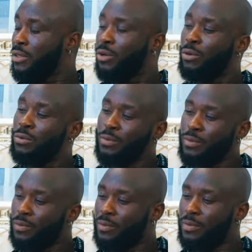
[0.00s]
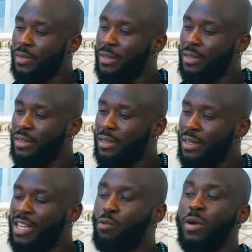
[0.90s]
So,
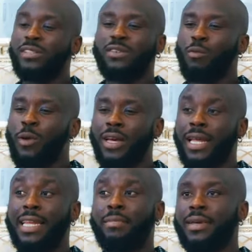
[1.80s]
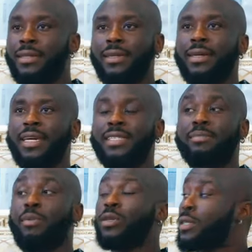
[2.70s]
he went somewhere claiming it's
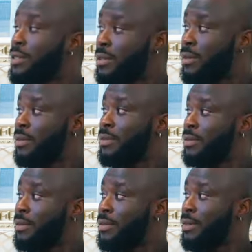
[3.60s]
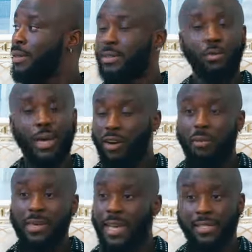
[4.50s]
important. So my
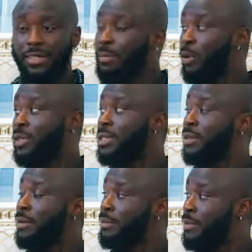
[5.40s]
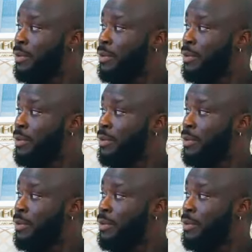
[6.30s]
coming here is not important to him.